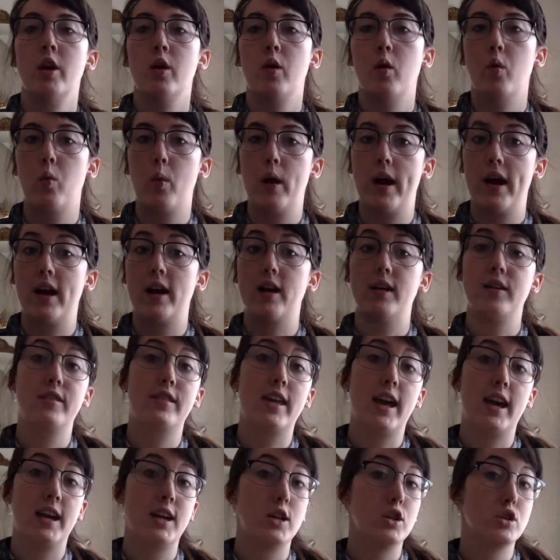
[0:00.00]
where
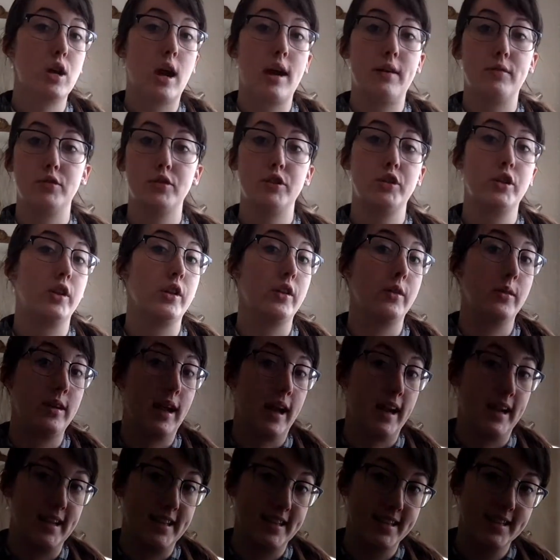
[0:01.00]
they can travel to the
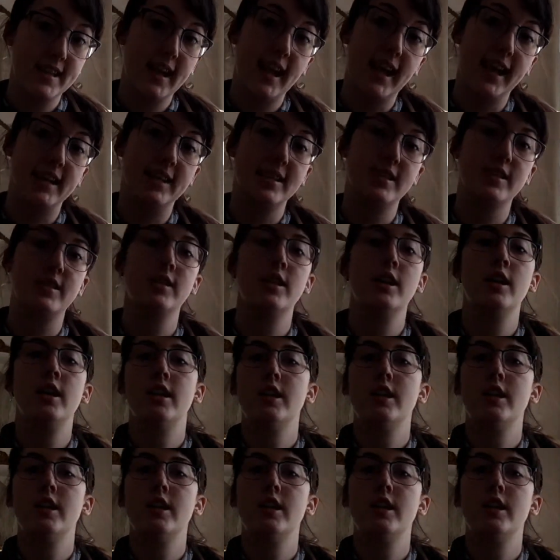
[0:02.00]
United States,